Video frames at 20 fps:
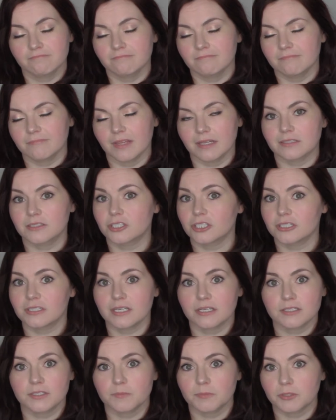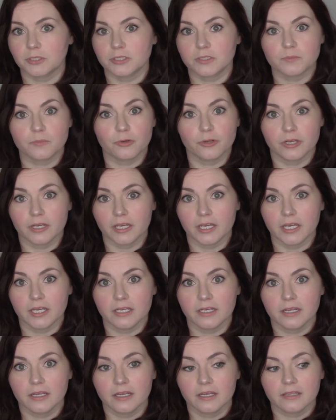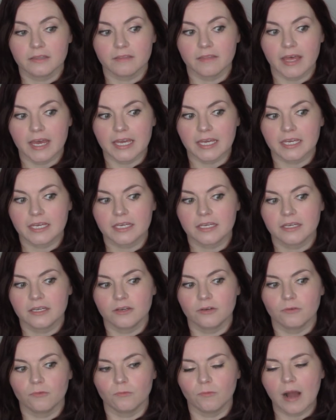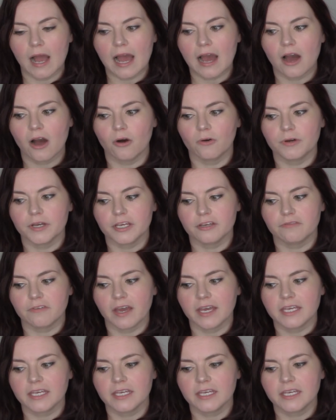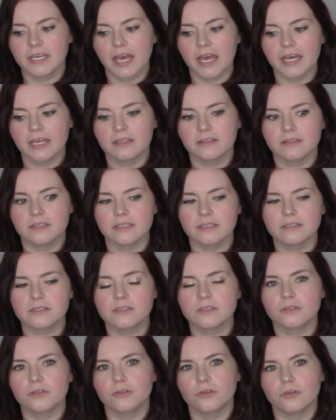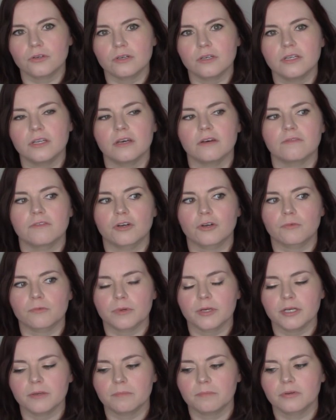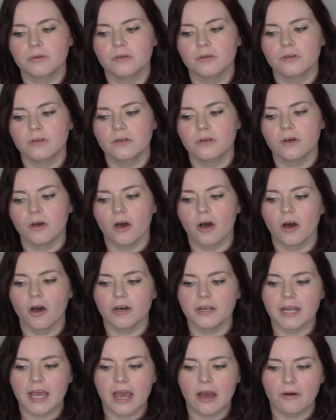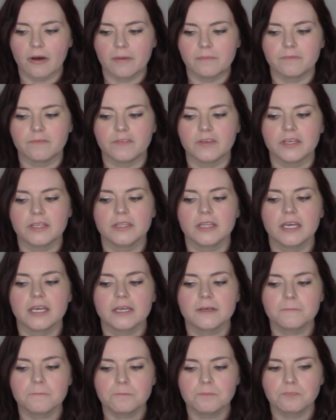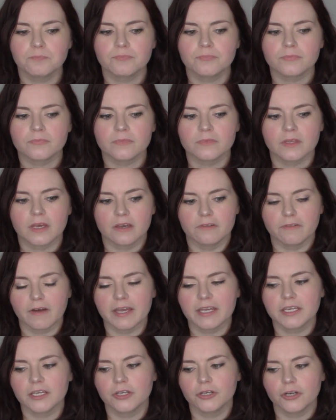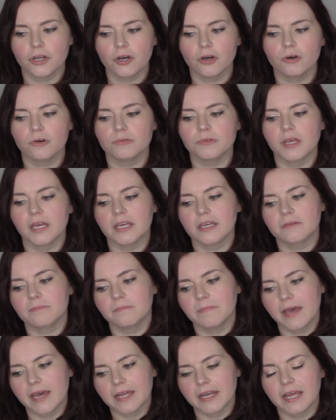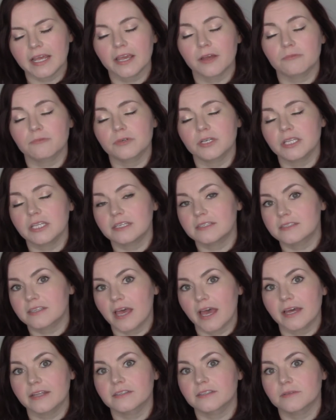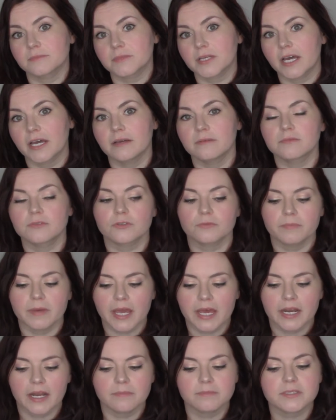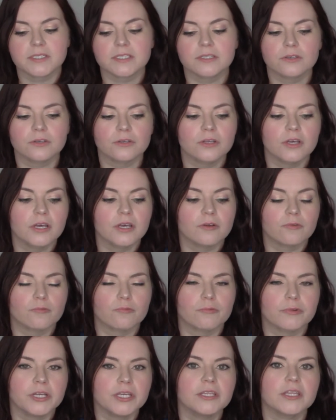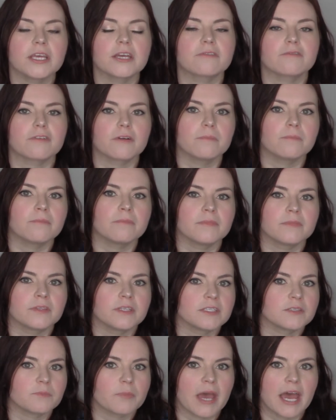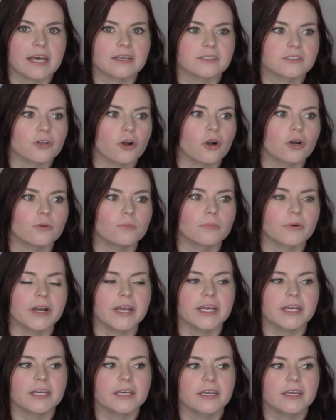That's just how Spirit's putting it. Like, wow, if I can get this good of a grip on how I'm feeling, If I can know, like, man, I get really sad sometimes, or man, I'm still reeling from this past heartbreak,